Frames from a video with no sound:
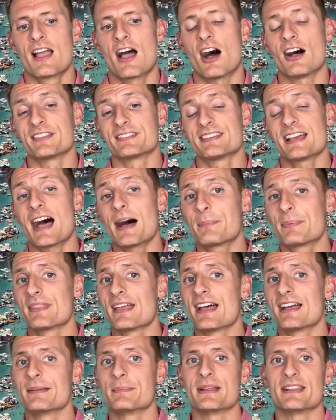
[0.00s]
On top of
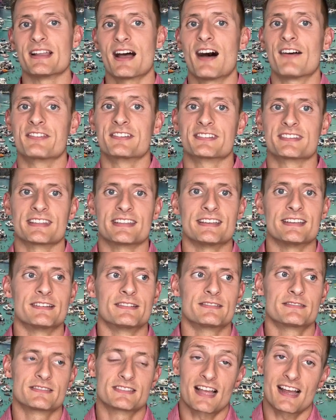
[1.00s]
that, I mean,
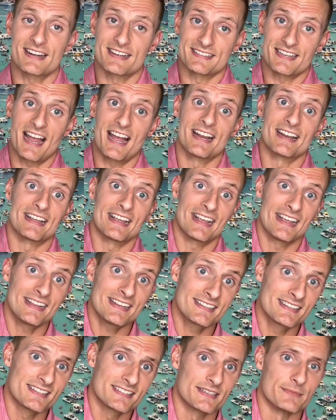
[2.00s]
obviously kind of tying
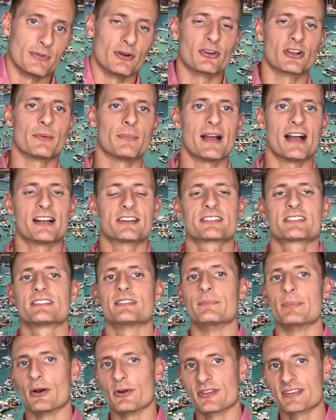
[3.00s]
into Boca Bash,
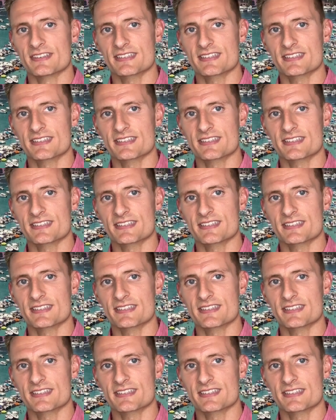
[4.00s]
the boating